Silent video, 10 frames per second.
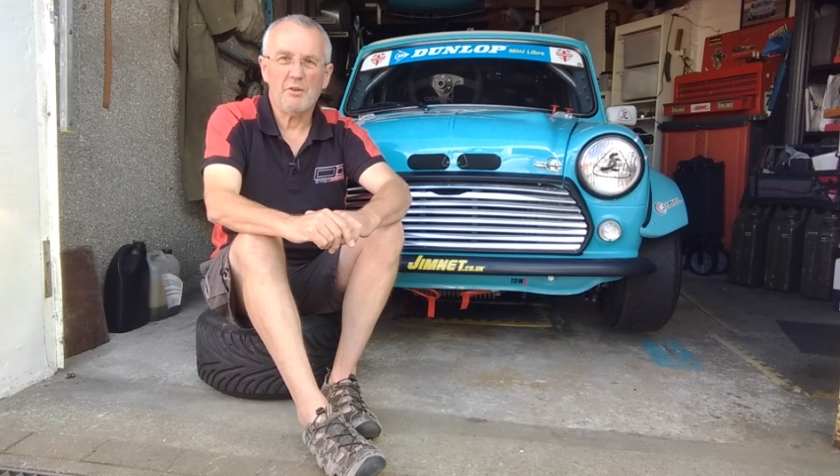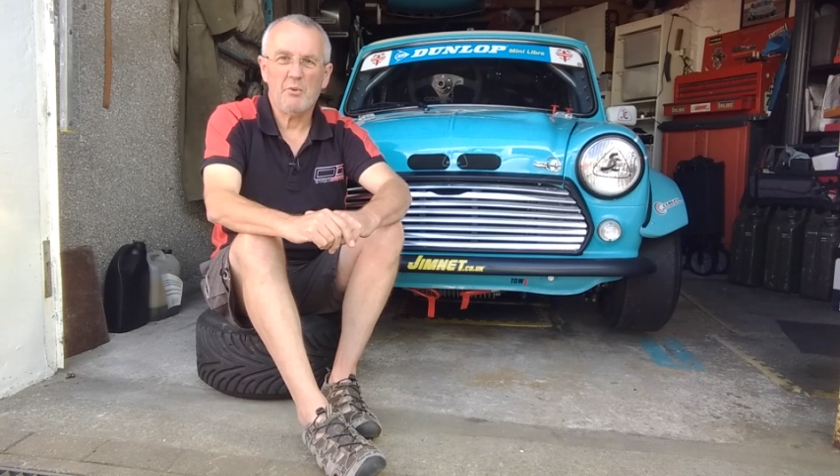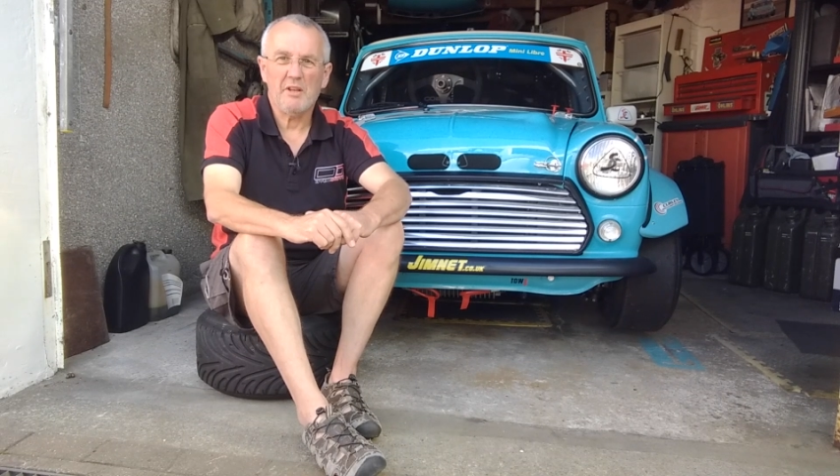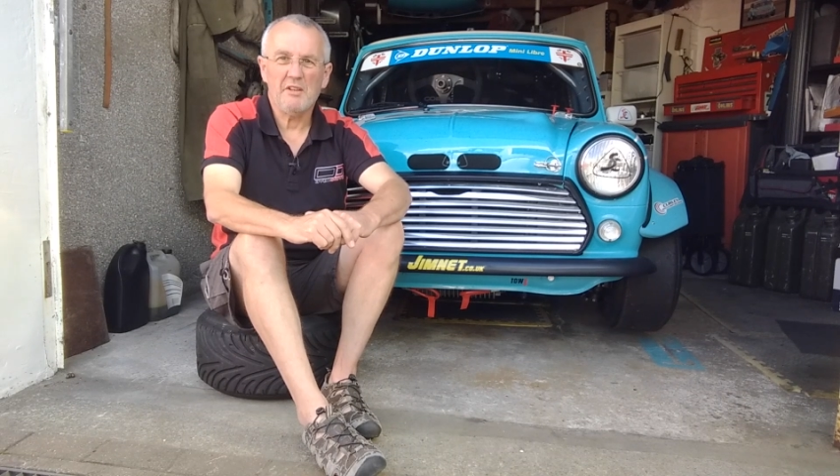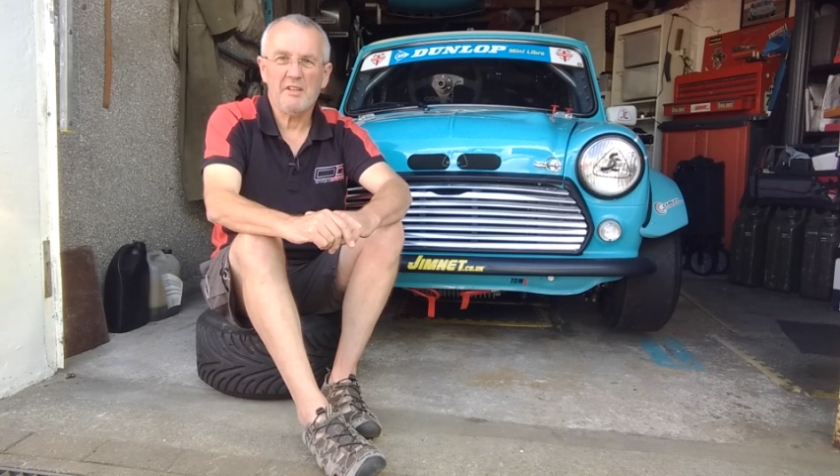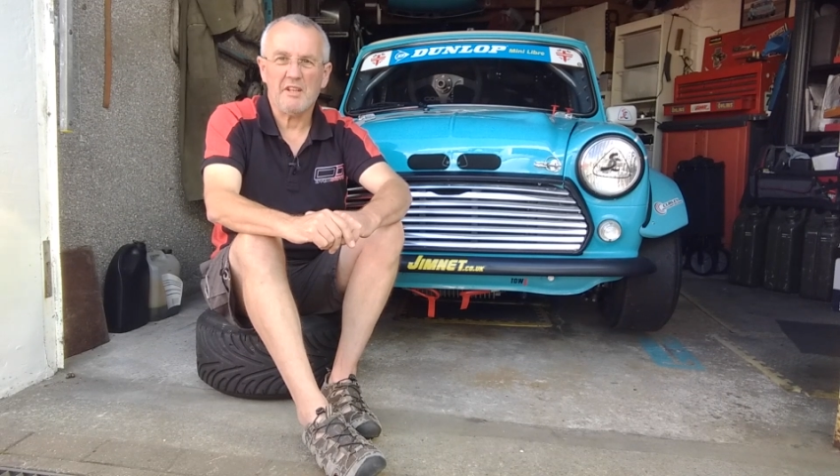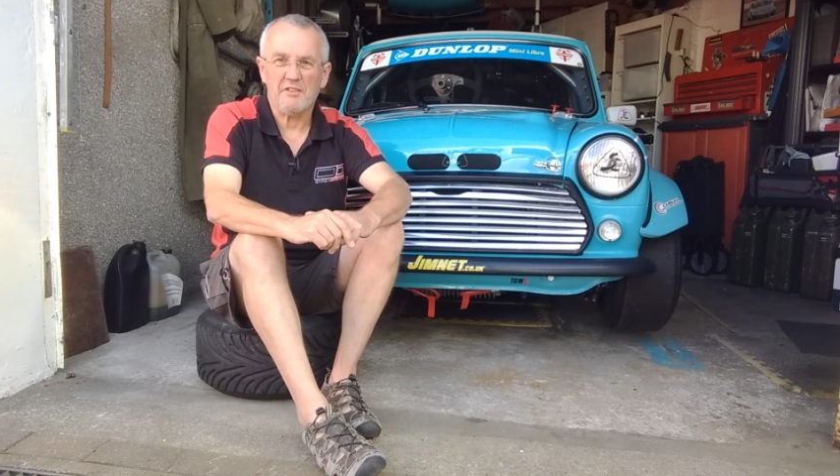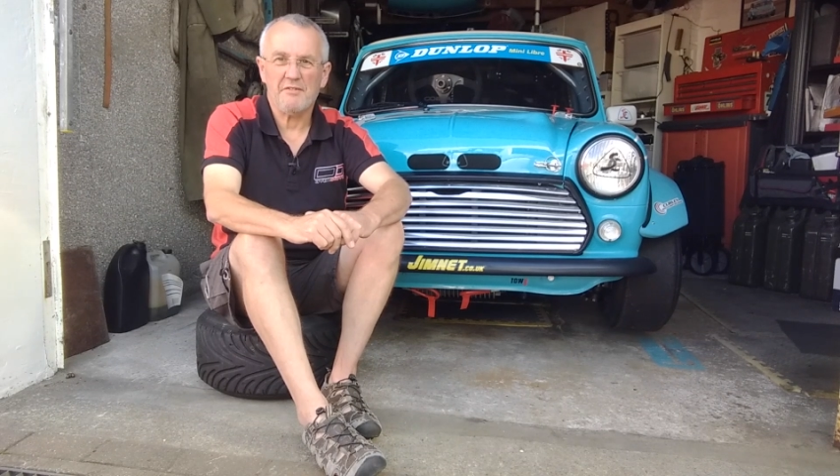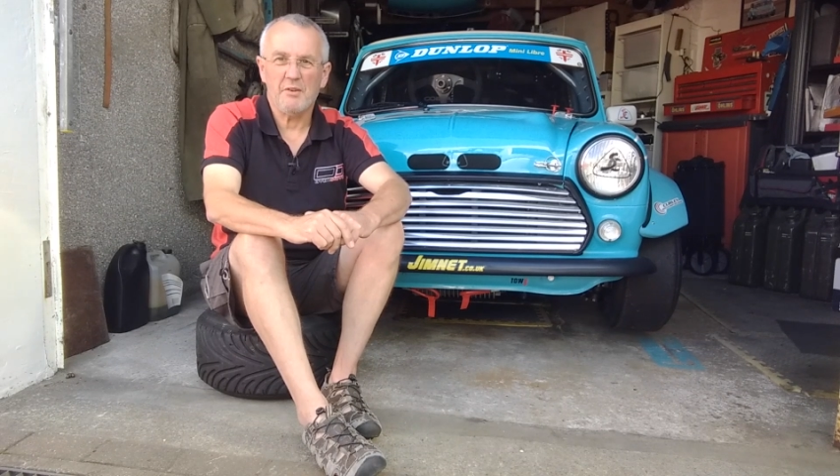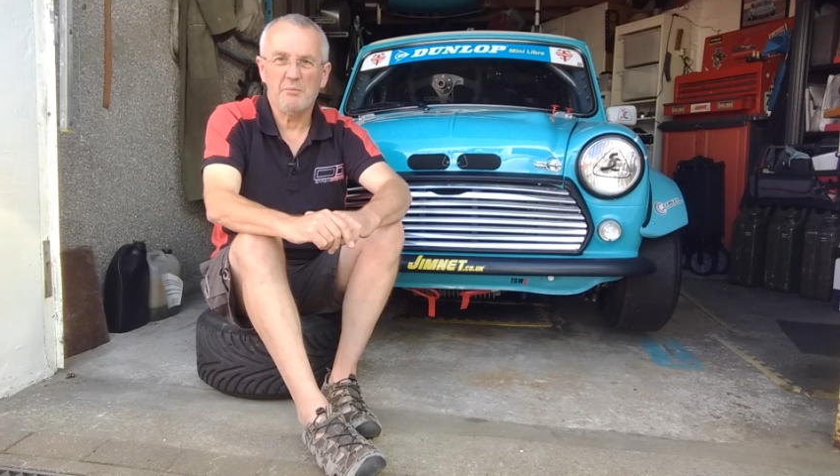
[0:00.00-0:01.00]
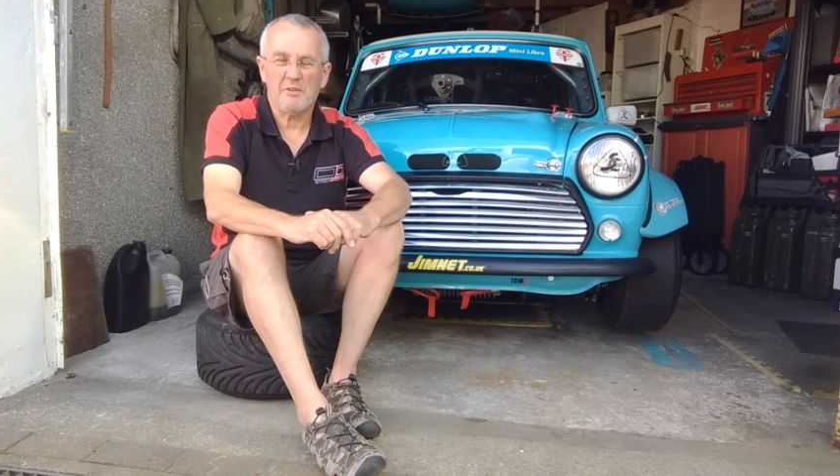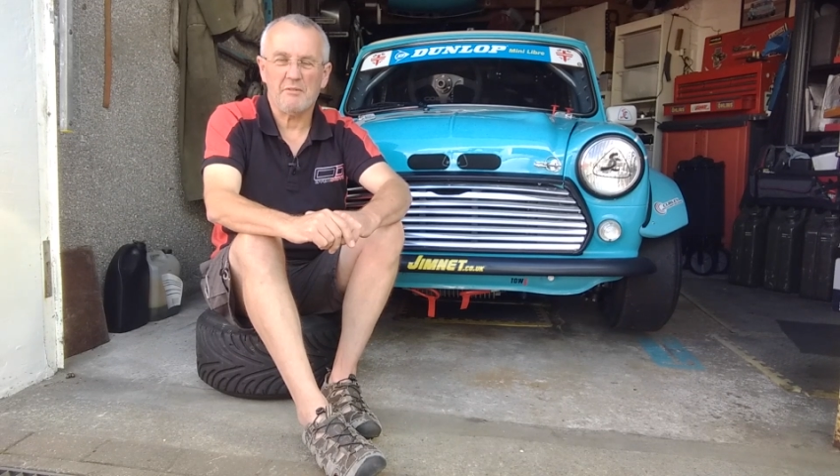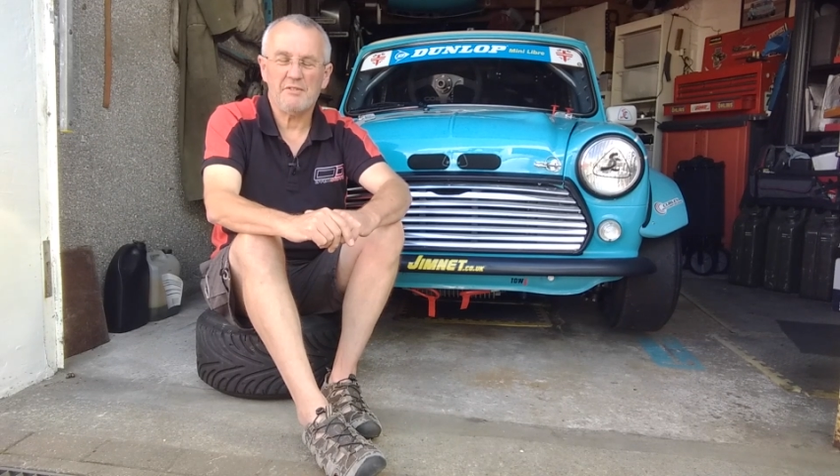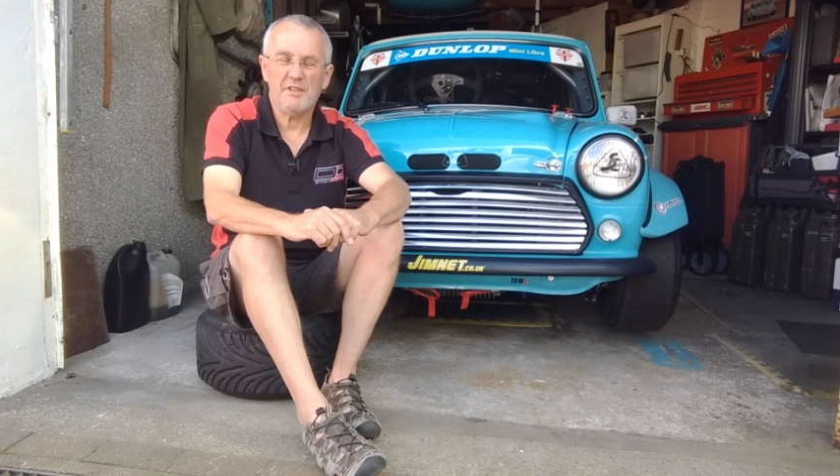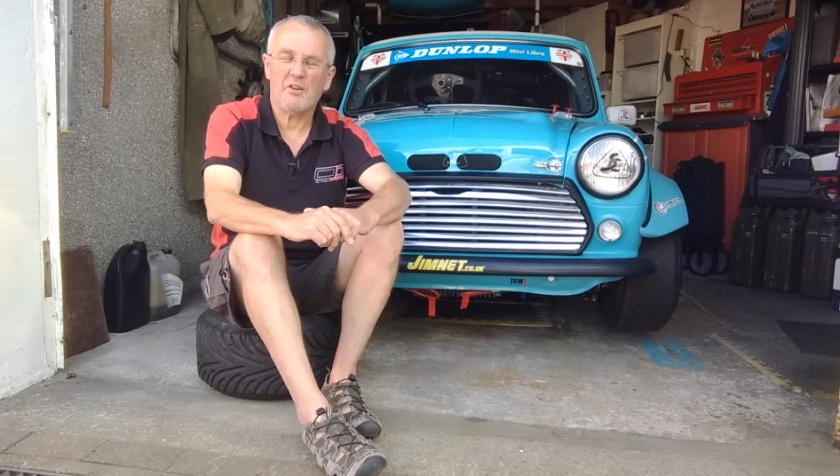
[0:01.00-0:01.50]
we can get to film some
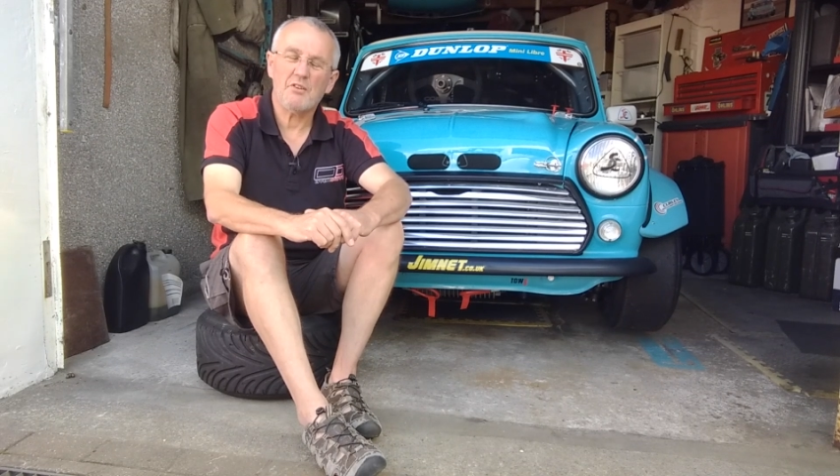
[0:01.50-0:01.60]
of it.